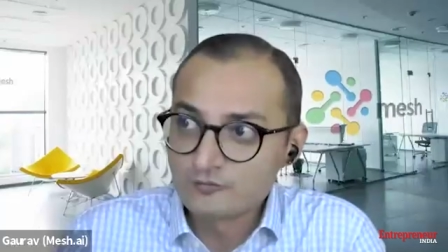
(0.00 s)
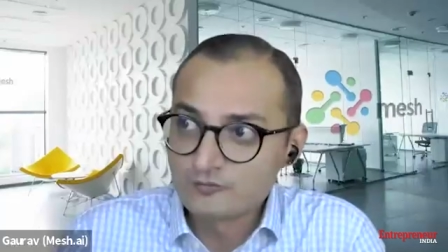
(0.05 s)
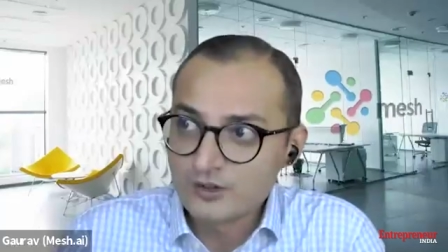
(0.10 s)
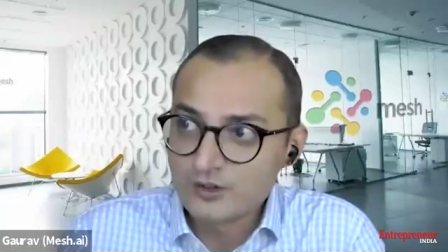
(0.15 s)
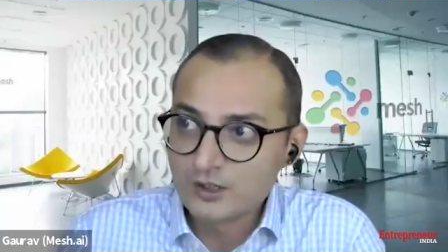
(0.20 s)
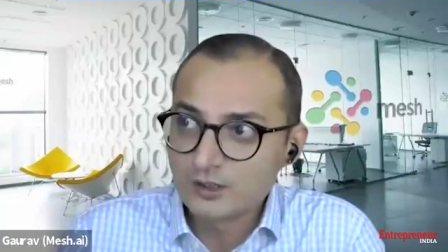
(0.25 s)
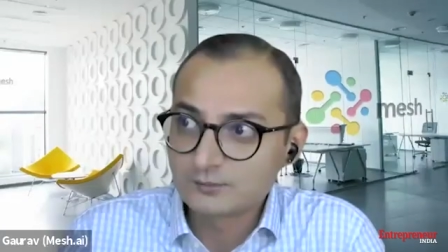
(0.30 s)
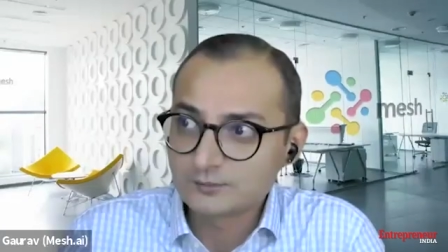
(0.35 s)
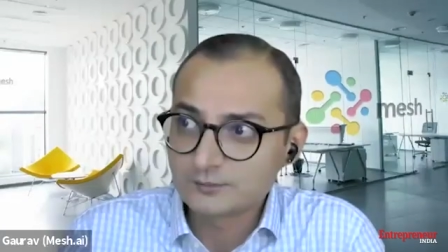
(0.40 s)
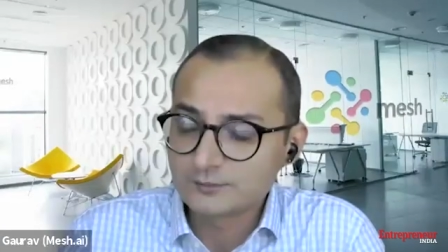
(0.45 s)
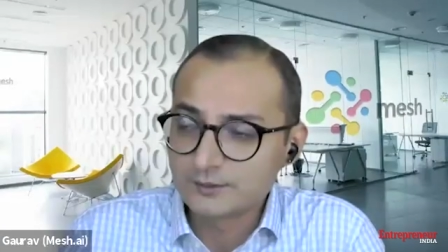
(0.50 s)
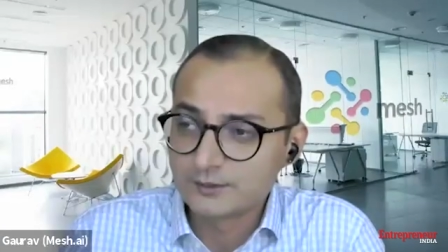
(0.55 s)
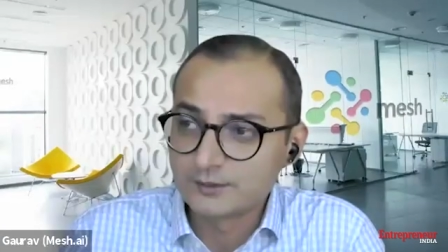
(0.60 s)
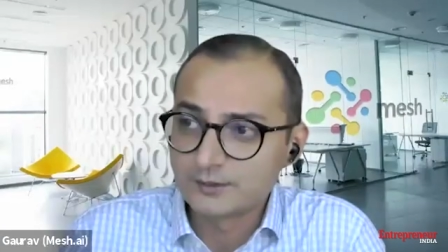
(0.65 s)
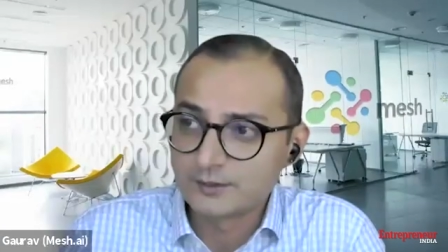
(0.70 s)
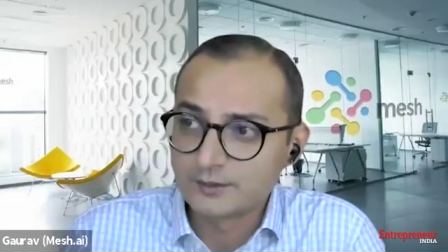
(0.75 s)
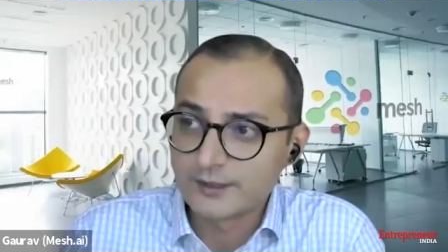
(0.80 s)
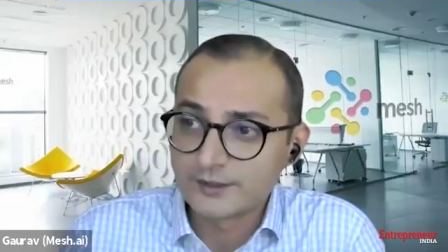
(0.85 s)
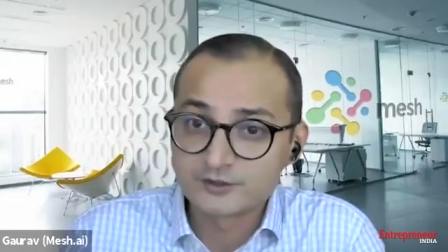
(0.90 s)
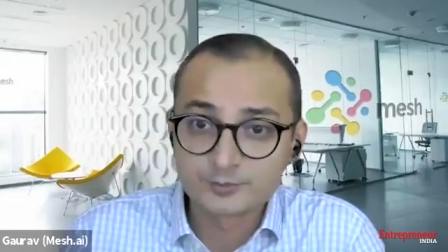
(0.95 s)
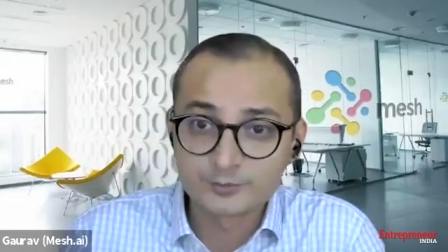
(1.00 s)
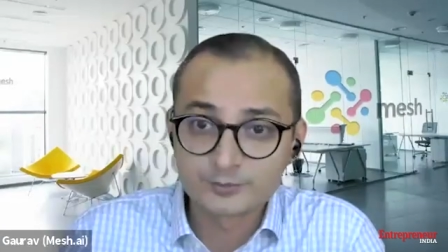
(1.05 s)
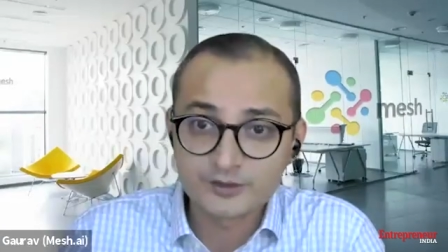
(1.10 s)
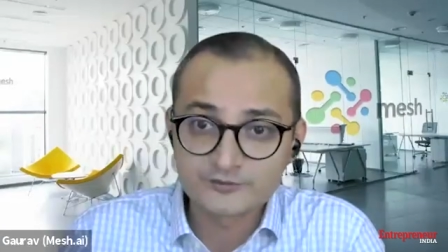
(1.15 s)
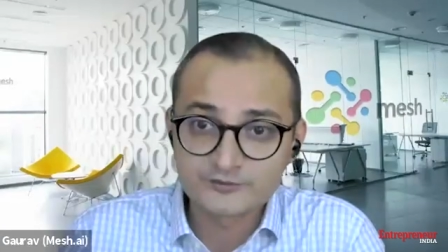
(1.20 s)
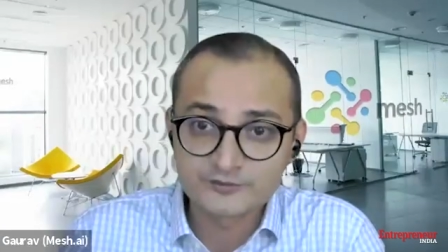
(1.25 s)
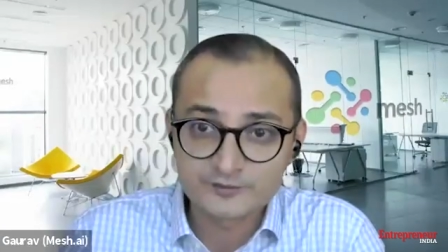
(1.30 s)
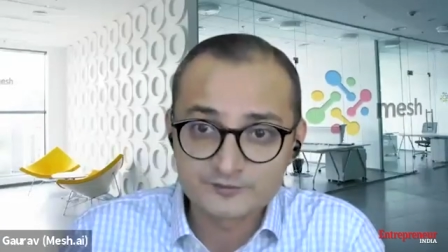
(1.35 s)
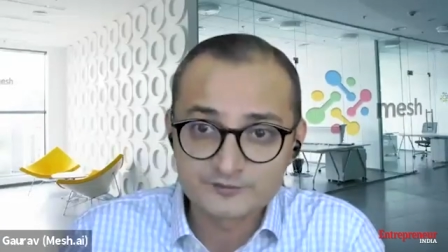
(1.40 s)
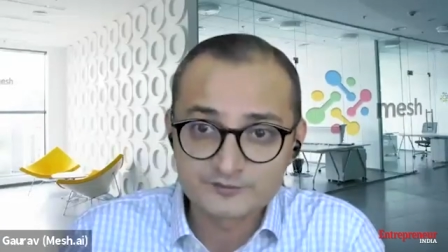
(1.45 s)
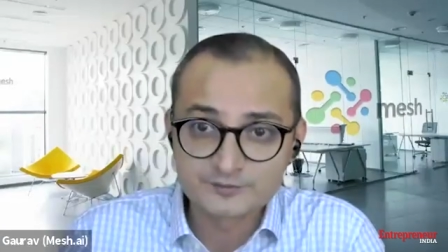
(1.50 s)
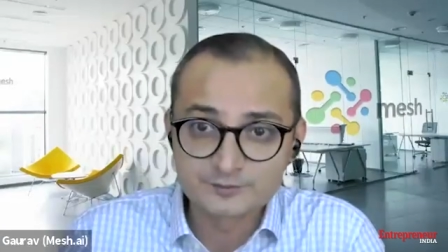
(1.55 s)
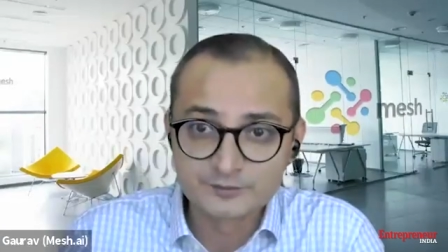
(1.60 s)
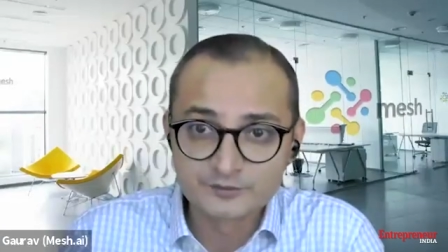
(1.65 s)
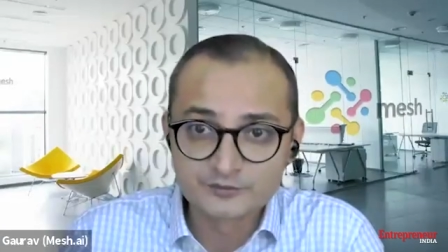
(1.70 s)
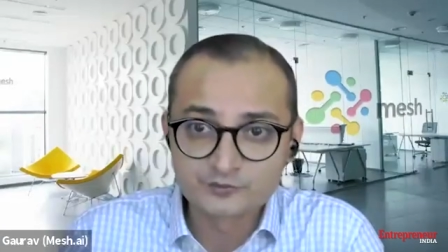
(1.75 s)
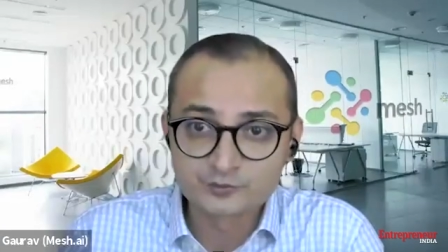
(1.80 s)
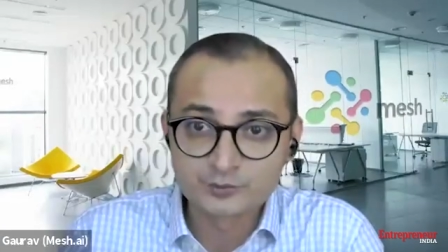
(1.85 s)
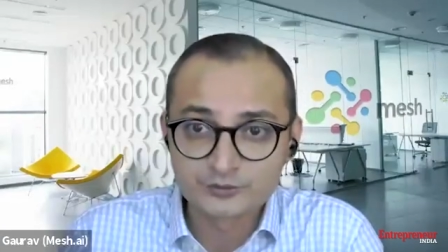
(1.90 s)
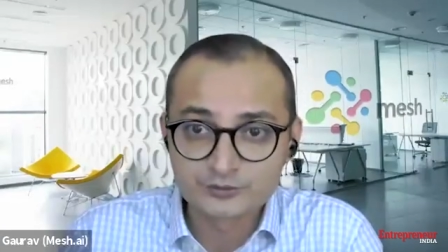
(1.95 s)
one of our uh, enterprise
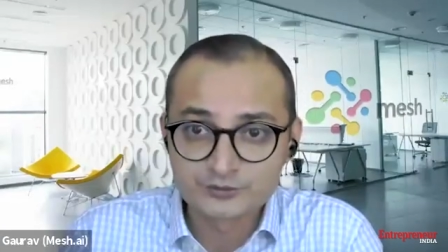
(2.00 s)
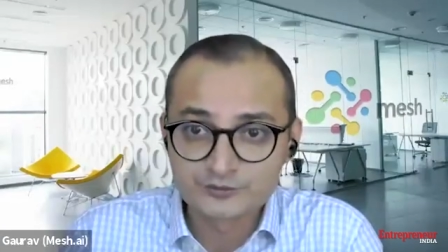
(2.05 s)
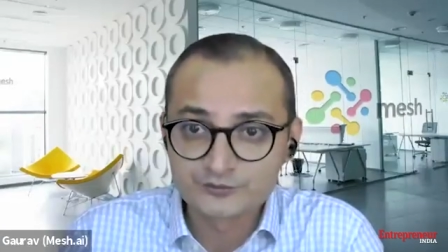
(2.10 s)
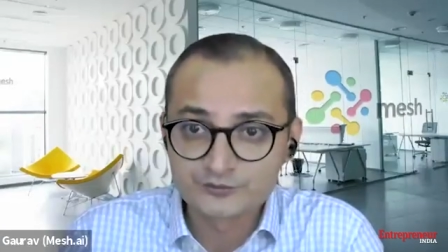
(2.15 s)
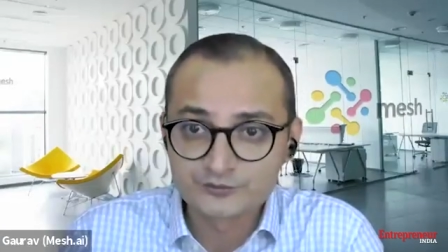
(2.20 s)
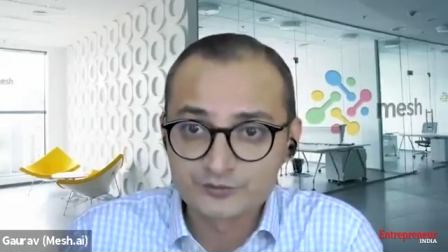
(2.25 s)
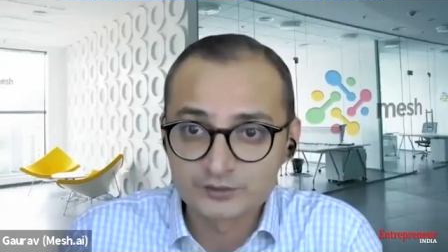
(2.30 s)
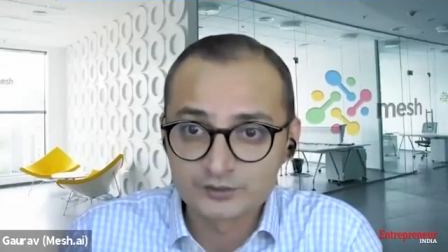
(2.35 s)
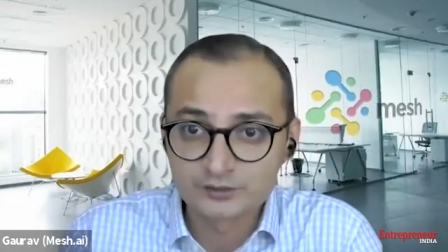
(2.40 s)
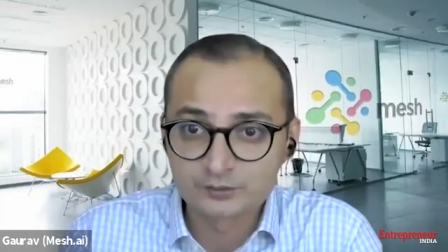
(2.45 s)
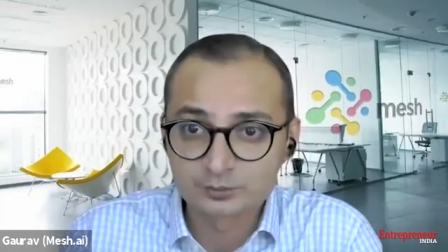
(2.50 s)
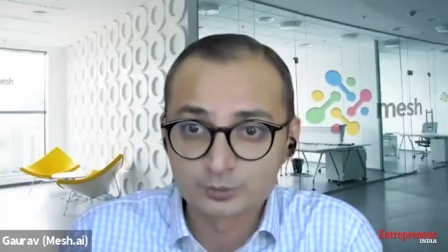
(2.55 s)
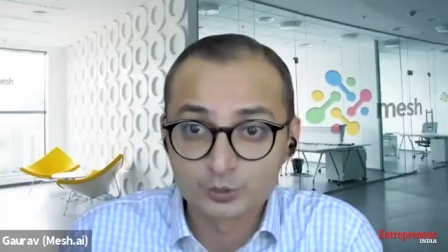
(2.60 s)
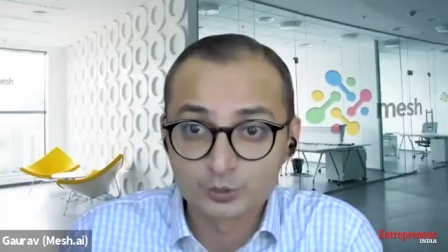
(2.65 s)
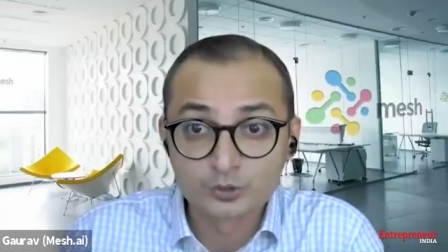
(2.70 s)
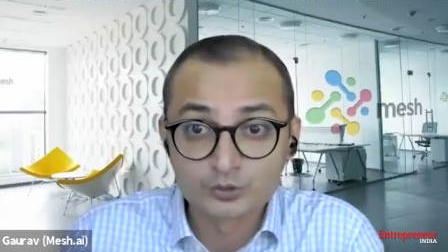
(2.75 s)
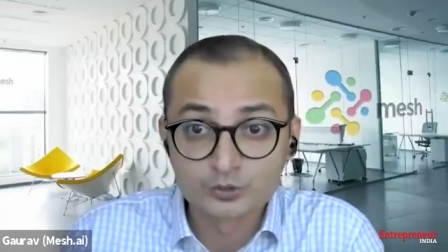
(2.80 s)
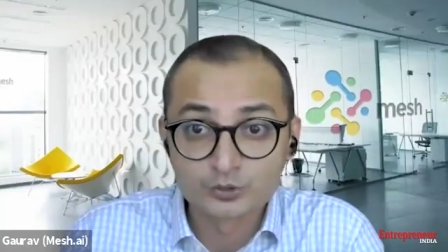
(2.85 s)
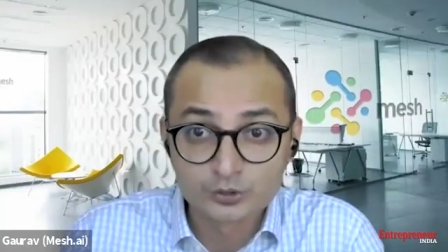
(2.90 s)
customers, which is uh,